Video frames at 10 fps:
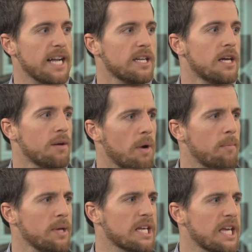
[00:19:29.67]
that
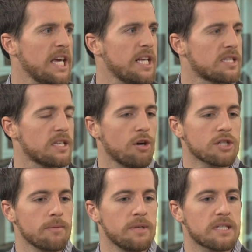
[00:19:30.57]
might be the key to
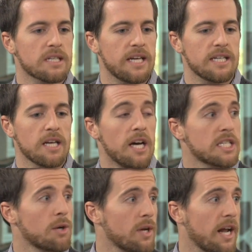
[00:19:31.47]
their ultimate success.
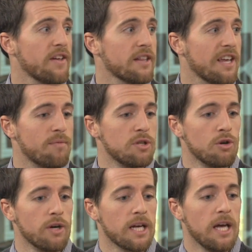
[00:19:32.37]
So, what I think they've
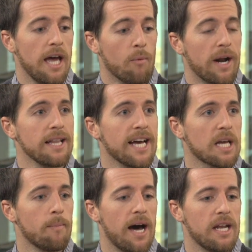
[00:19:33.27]
been doing and what I
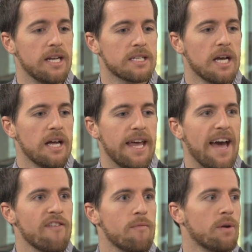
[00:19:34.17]
like about it is
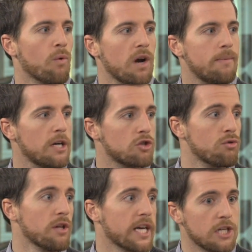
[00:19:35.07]
they haven't been worried about
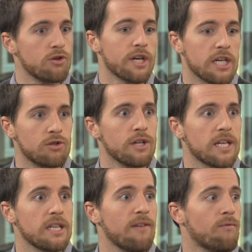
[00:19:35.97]
drilling and drilling and
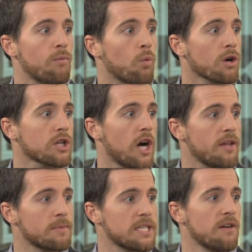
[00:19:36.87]
drilling. They've worked
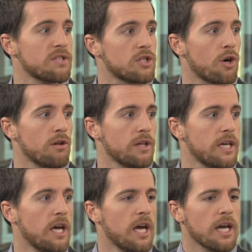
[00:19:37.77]
on themselves
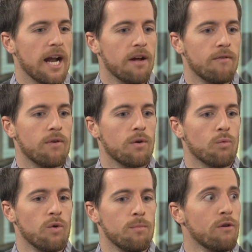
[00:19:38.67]
internally, kind of
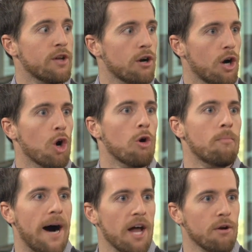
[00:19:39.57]
remove their
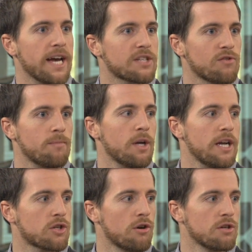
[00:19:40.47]
own bottlenecks from
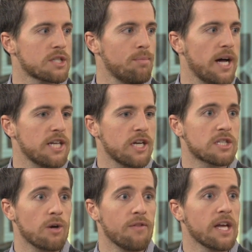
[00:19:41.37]
their internal supply
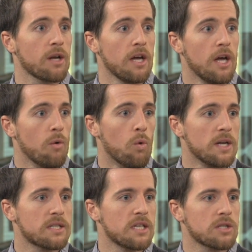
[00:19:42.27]
chain. So I think
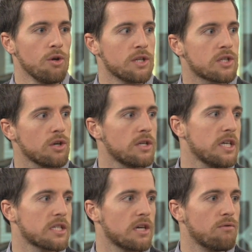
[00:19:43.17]
once this whole
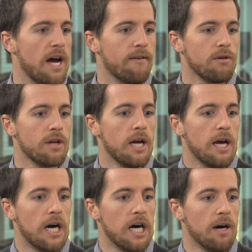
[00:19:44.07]
uncertainty is unraveled,
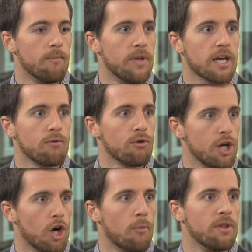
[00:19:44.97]
um, they could
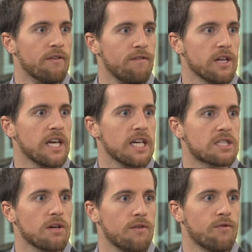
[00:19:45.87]
really open the
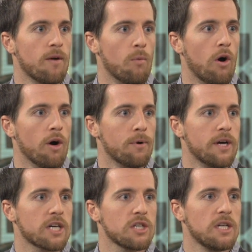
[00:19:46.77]
floodgates from oil
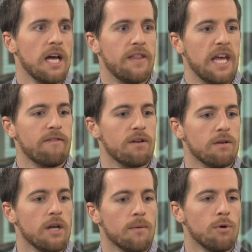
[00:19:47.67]
production. They
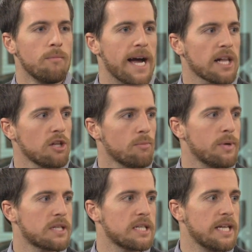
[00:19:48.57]
even pulled back a little
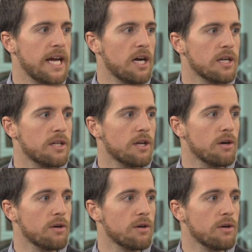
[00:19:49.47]
bit today on